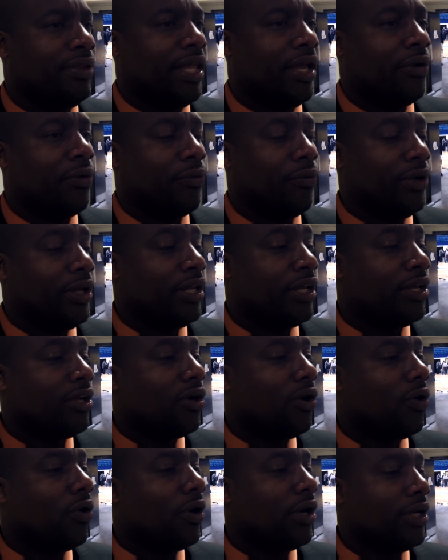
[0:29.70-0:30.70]
they were really
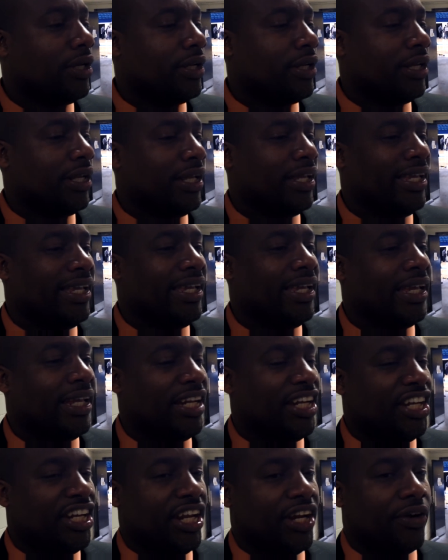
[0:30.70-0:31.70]
guarding he
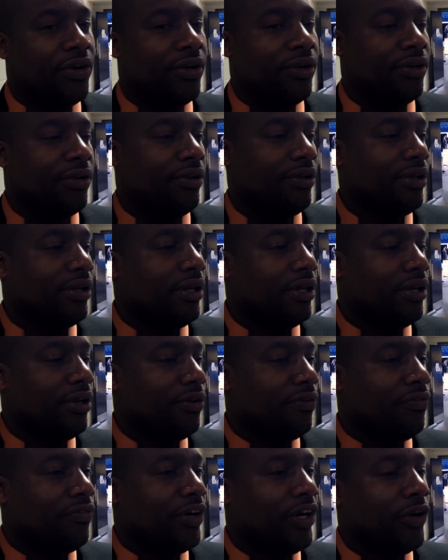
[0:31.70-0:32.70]
and Derrick
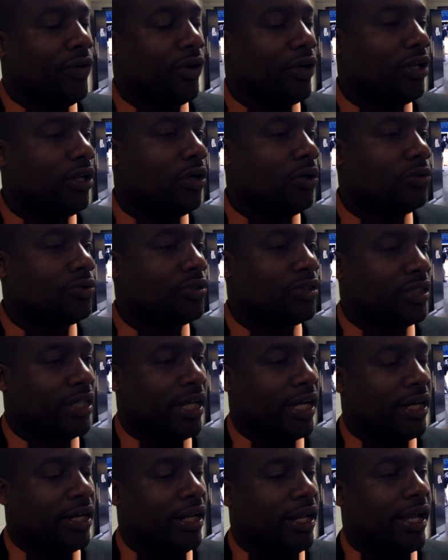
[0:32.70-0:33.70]
very close,
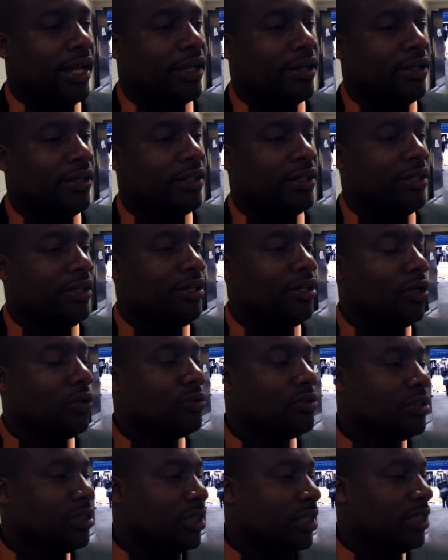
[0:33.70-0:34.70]
kind of like a
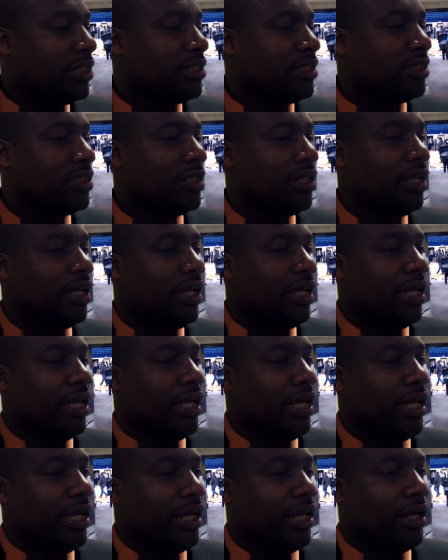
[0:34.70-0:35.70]
no touch.
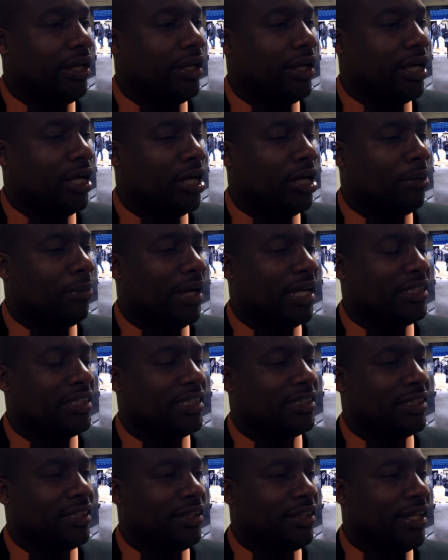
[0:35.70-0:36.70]
And I
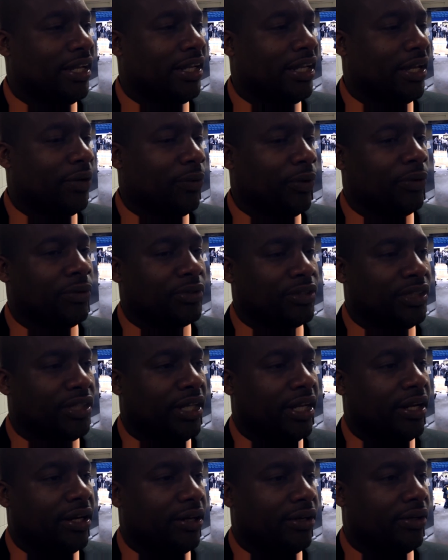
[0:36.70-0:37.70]
just didn't think that we was
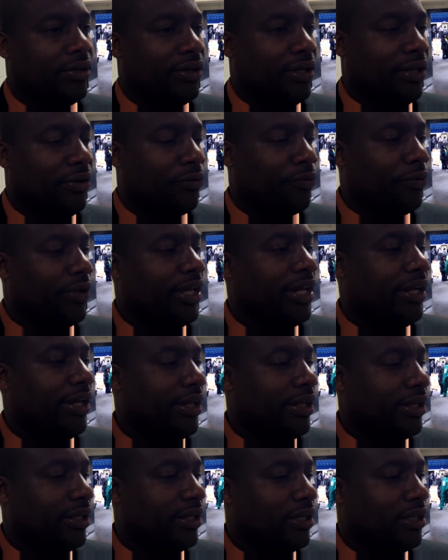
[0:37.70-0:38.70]
there and
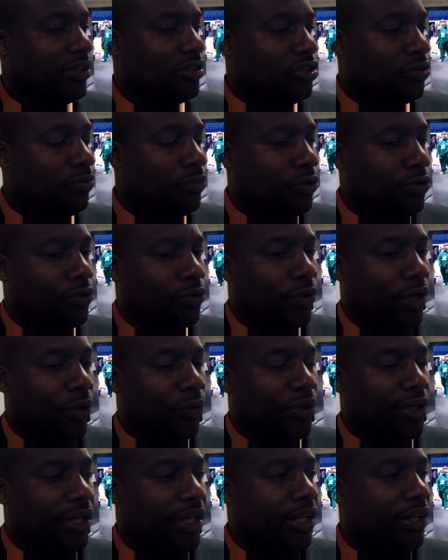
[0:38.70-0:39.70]
ready to move the
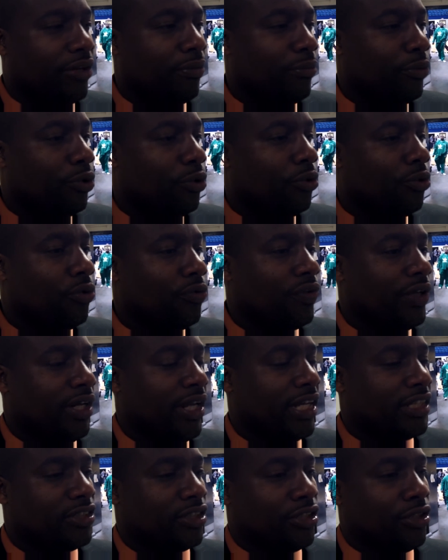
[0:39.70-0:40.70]
way we need to move
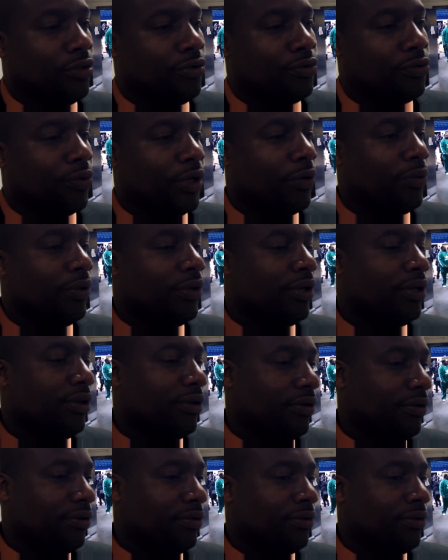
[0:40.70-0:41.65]
and execute the way we